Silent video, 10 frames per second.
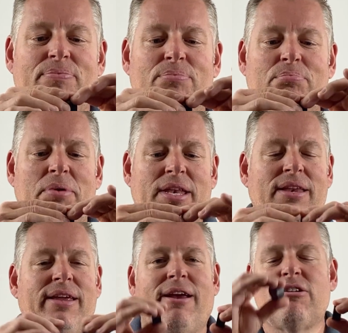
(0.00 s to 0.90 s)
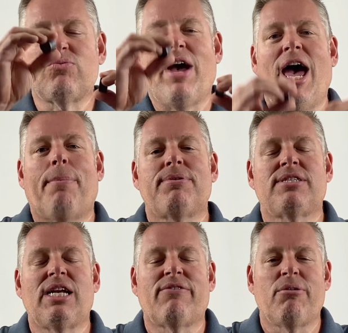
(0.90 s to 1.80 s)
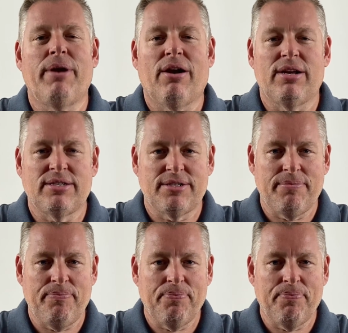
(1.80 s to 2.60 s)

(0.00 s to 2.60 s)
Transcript: But here's what happens in every marriage